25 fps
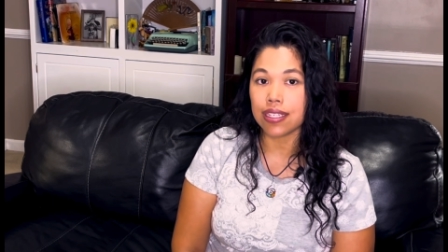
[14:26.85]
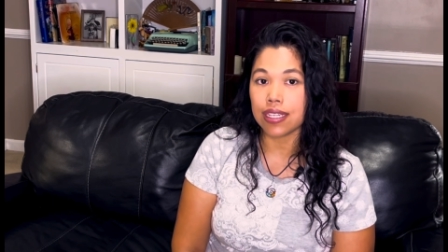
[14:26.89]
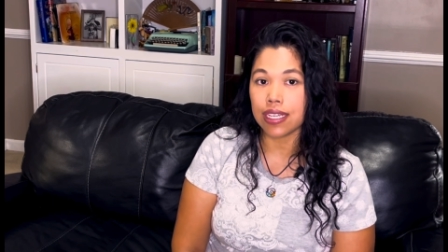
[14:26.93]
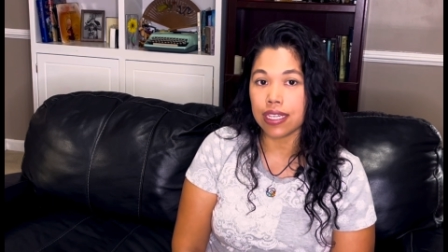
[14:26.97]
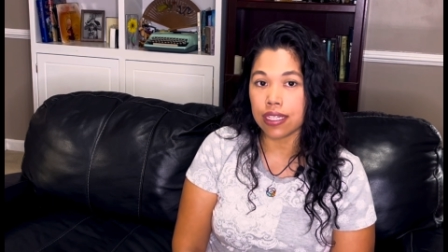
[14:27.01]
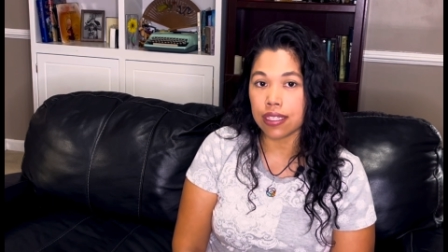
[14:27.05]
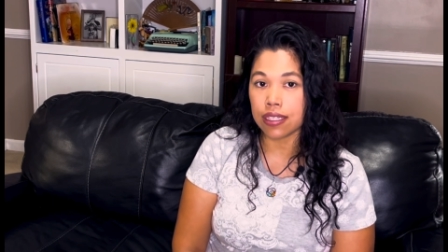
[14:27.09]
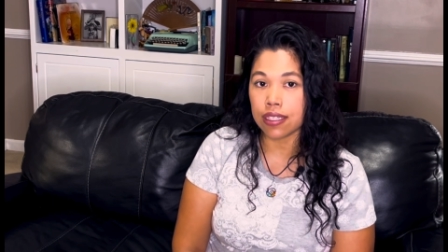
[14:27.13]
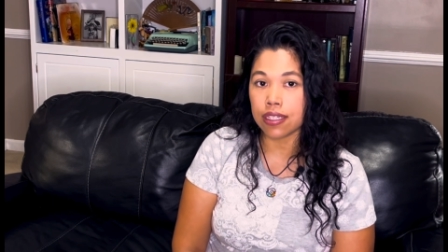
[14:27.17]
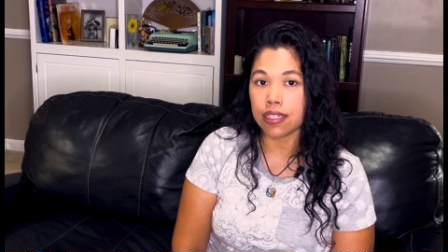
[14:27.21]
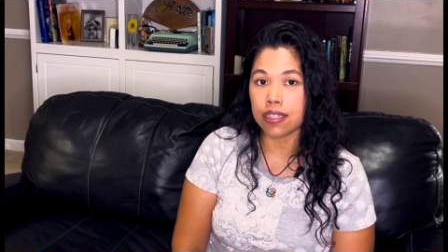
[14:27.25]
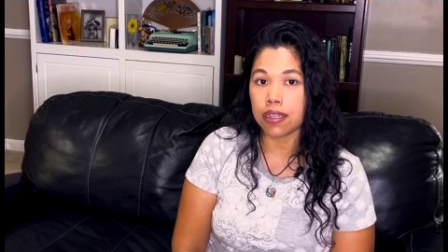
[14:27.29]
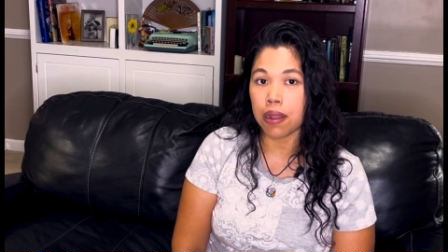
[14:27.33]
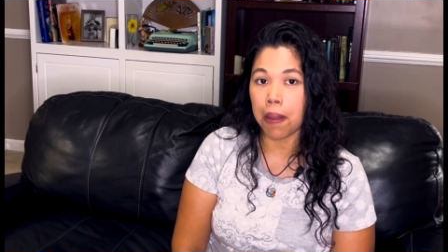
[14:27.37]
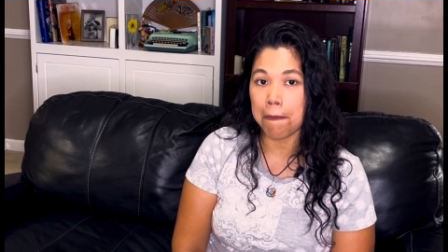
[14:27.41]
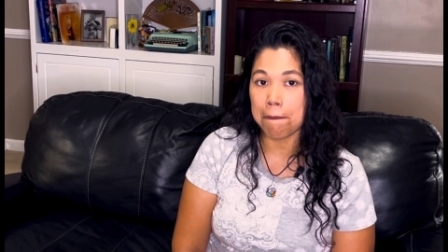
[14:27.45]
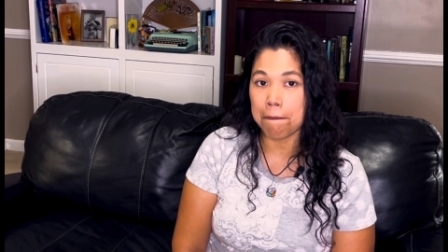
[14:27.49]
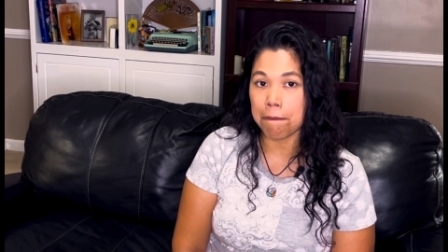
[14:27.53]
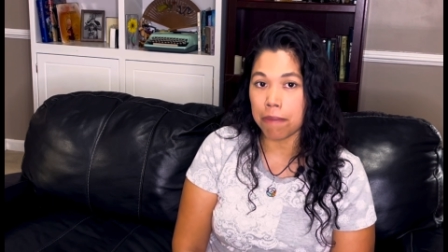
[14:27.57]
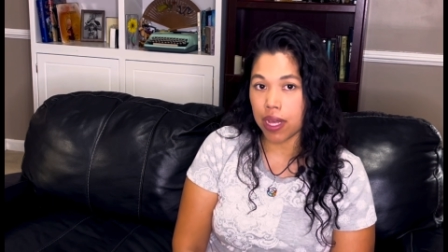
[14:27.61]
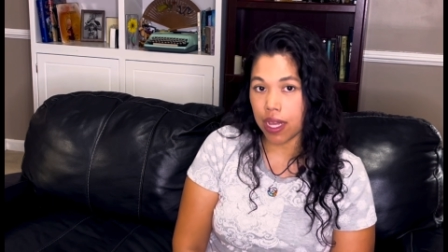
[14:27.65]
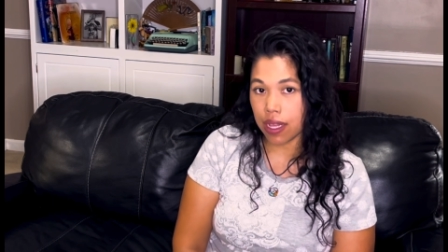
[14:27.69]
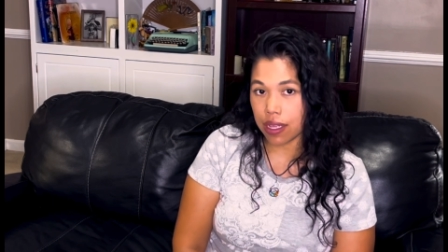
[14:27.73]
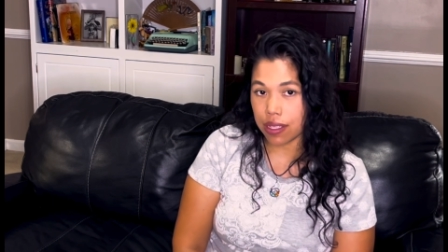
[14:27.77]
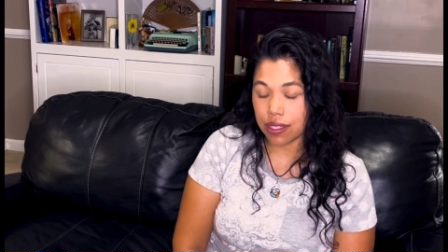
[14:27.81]
Elon
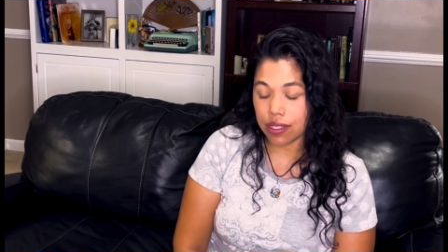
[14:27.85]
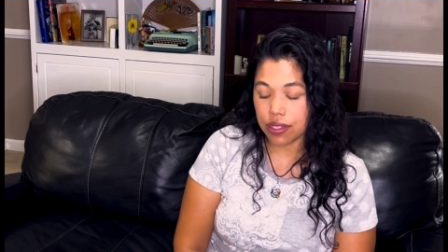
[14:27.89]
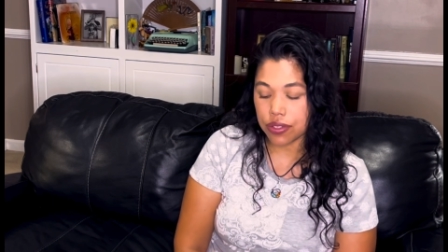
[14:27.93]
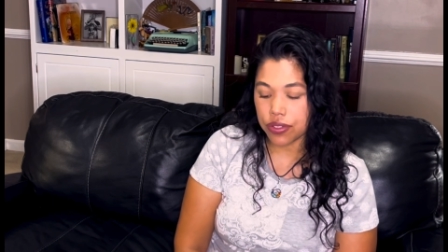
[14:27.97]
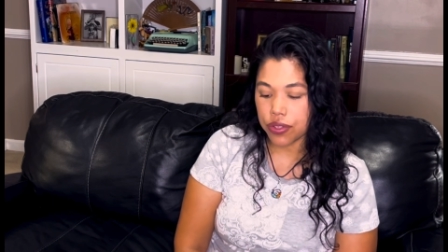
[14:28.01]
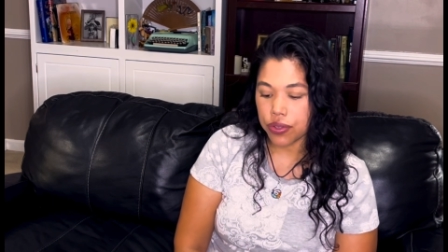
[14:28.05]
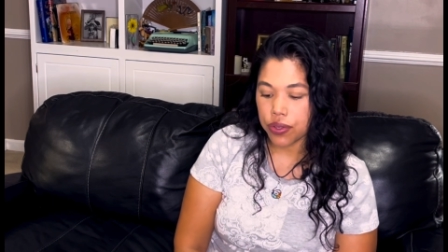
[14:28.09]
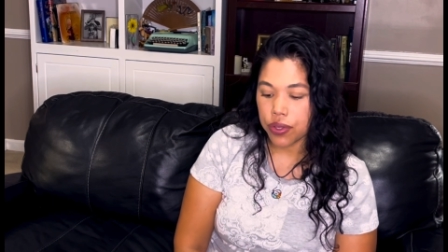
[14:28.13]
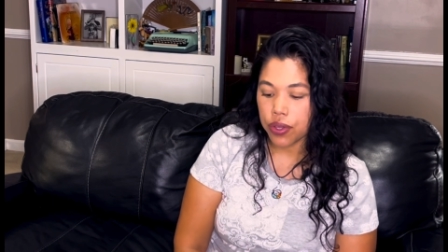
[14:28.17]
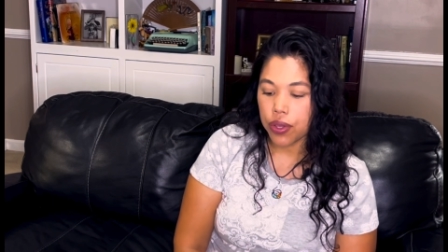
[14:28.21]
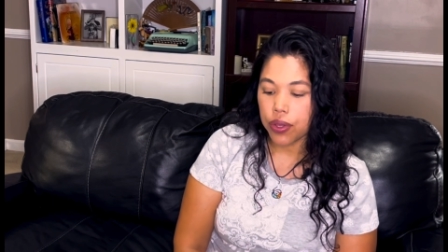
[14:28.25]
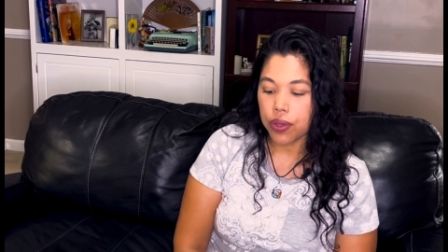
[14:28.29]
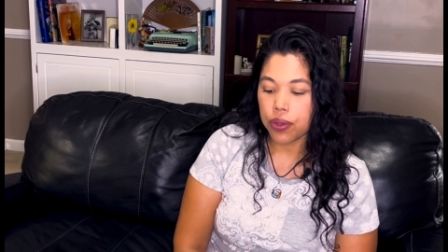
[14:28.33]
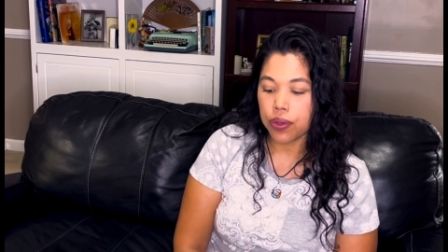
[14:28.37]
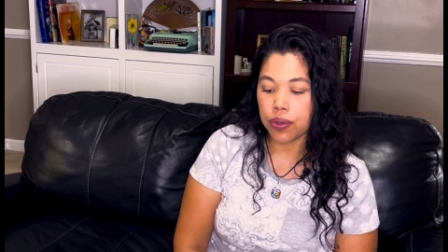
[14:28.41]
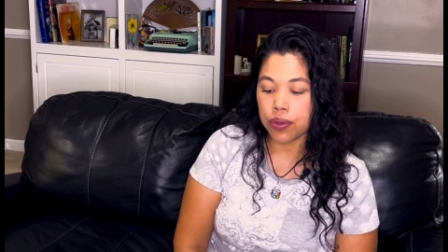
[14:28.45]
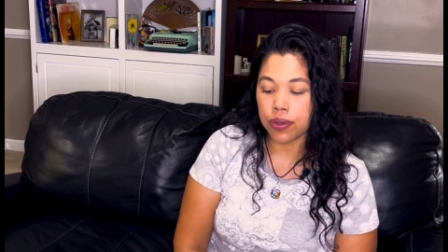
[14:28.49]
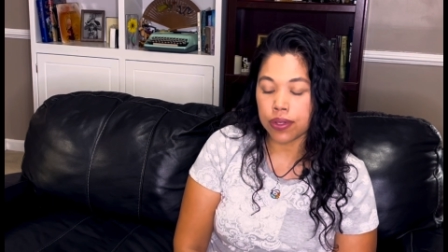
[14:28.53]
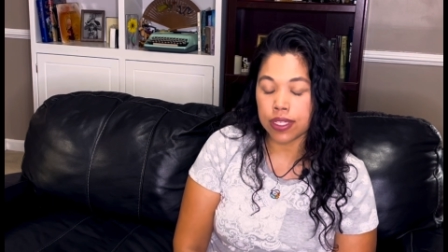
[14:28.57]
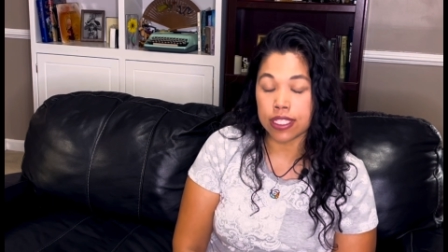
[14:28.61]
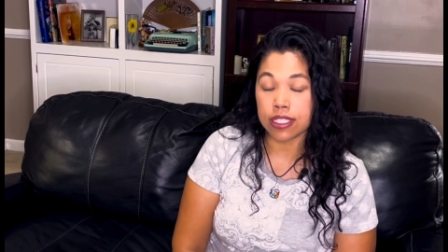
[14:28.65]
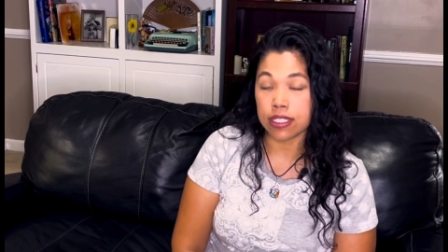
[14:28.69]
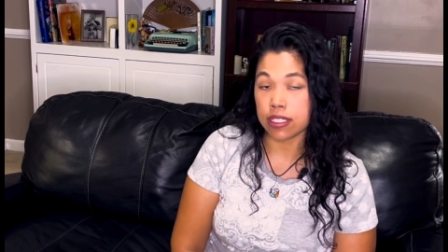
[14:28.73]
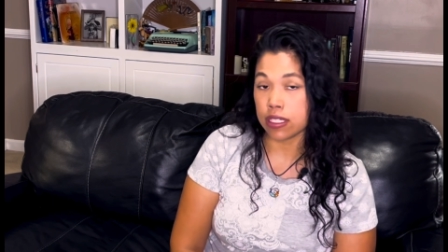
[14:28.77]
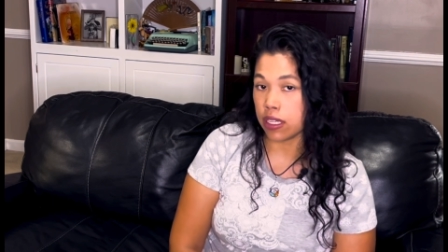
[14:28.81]
Musk, who
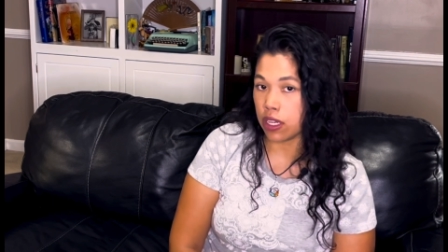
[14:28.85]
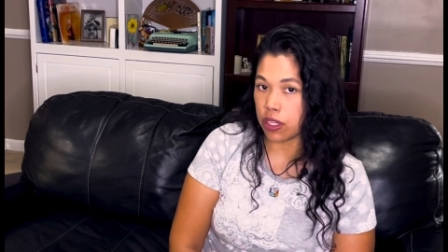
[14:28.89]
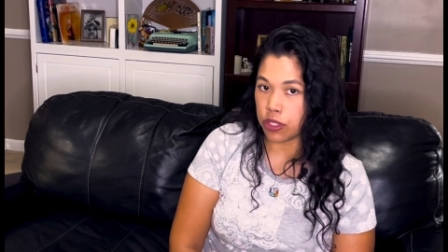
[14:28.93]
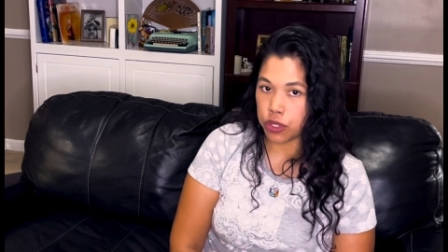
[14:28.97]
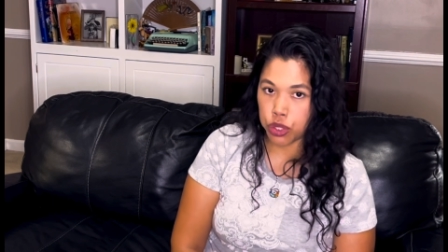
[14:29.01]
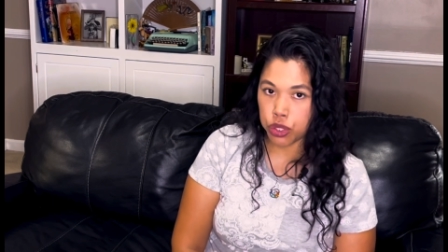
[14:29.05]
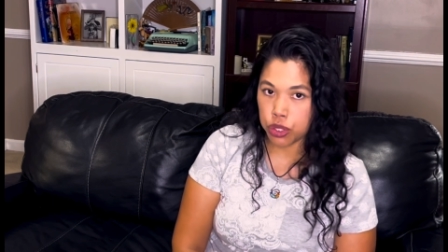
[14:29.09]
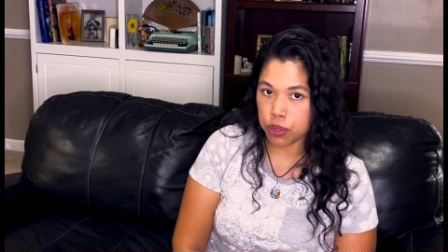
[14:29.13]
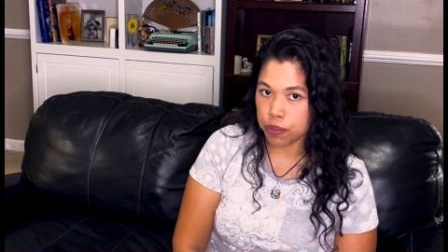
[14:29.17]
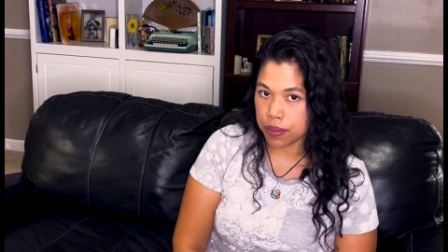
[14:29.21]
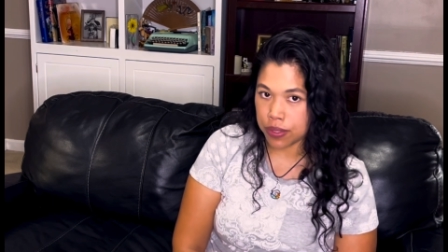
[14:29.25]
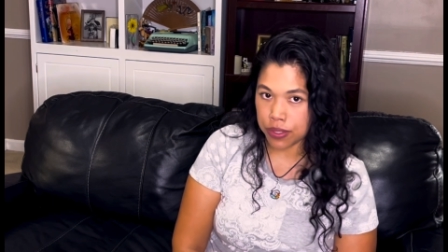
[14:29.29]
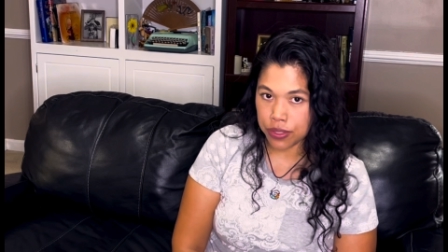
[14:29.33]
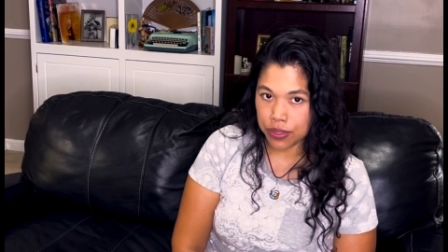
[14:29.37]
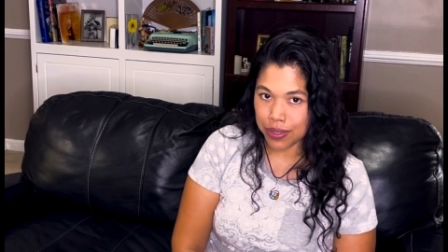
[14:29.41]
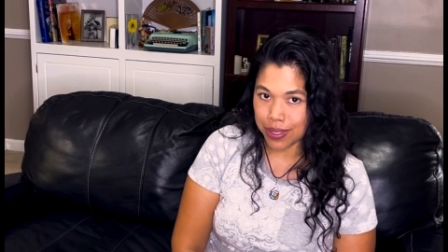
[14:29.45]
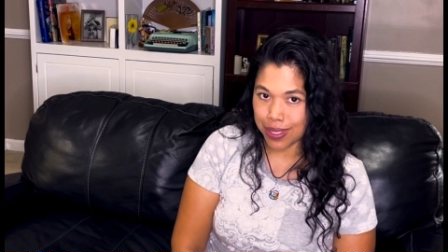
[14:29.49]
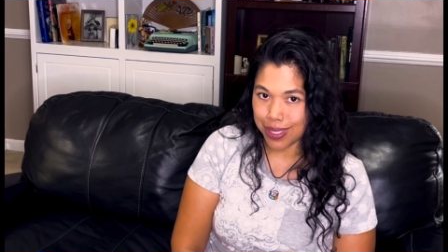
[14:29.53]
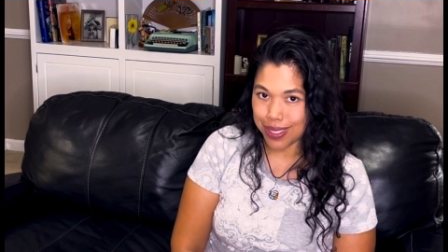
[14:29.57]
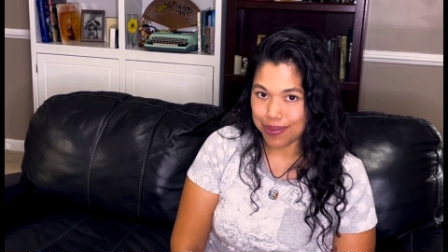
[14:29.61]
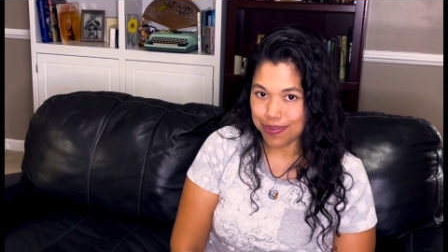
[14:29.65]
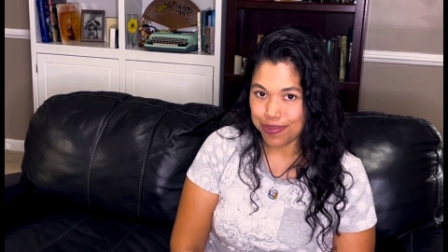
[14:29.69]
is an entrepreneur.